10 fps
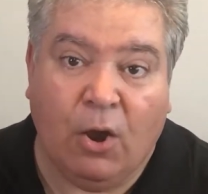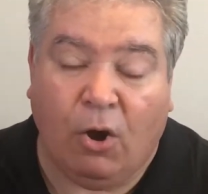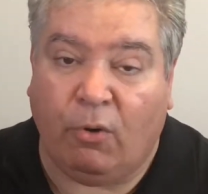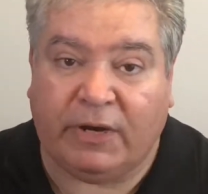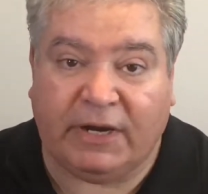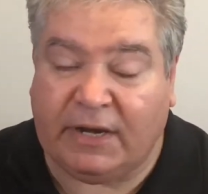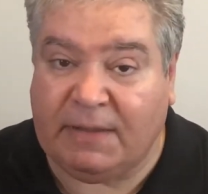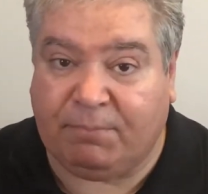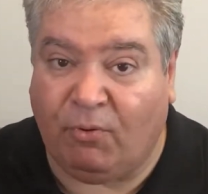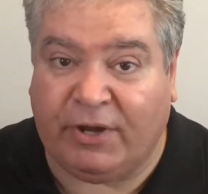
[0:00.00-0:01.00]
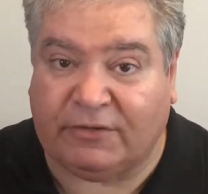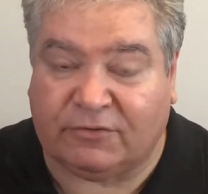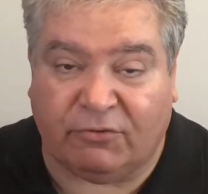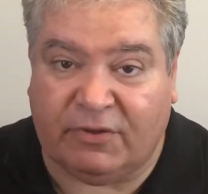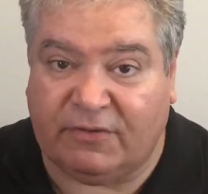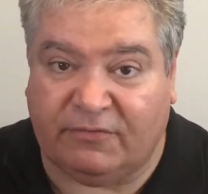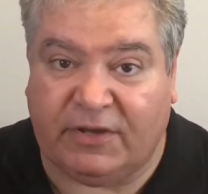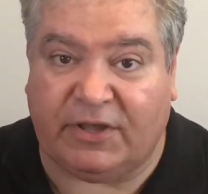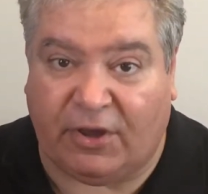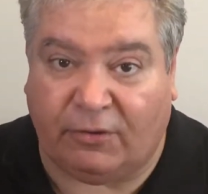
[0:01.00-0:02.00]
Oh, and at any point during the
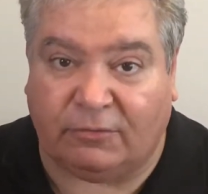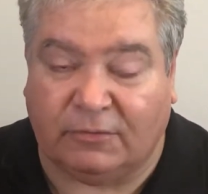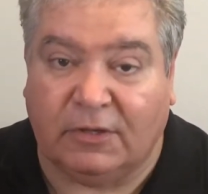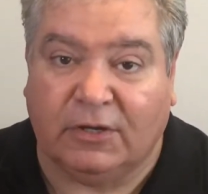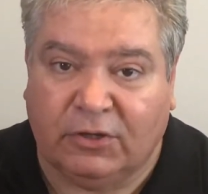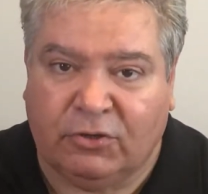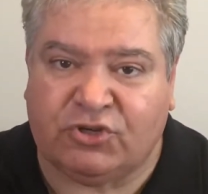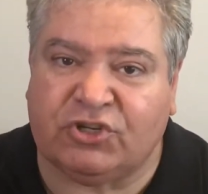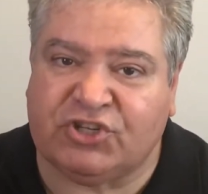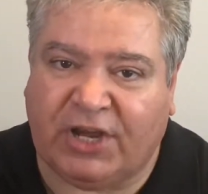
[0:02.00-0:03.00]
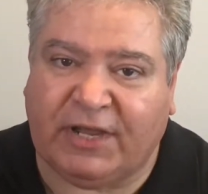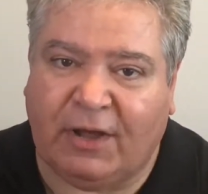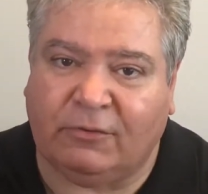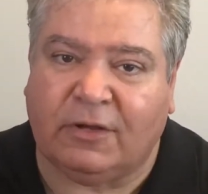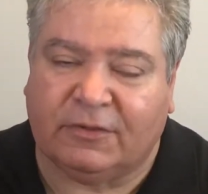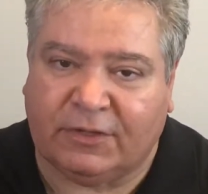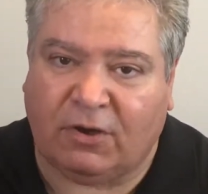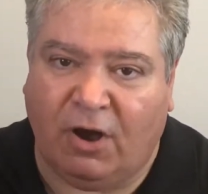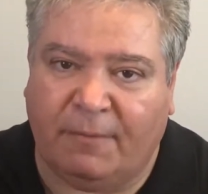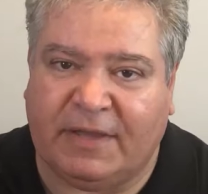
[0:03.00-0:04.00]
video, you should check out the
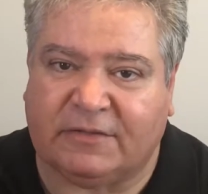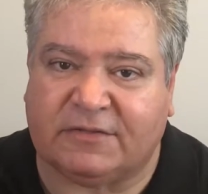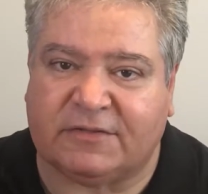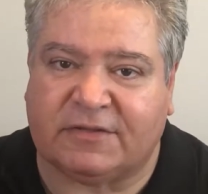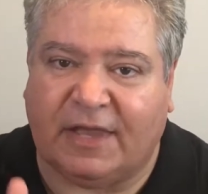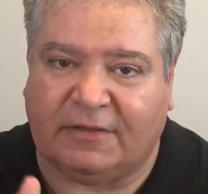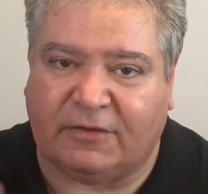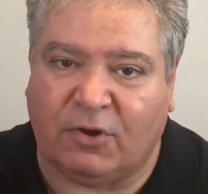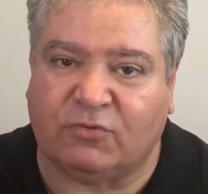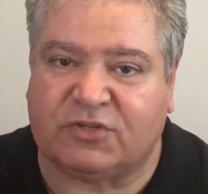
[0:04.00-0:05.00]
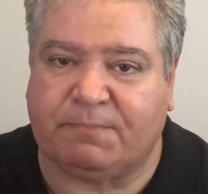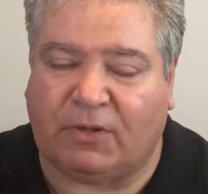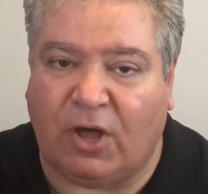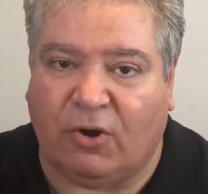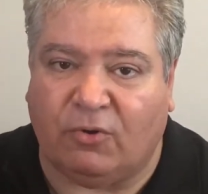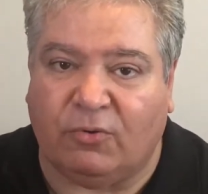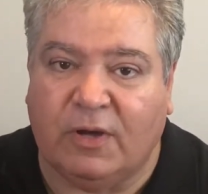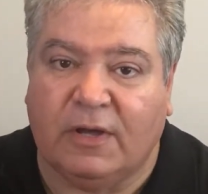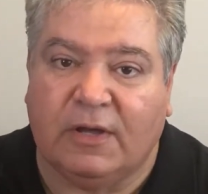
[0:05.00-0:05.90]
comments and the notes below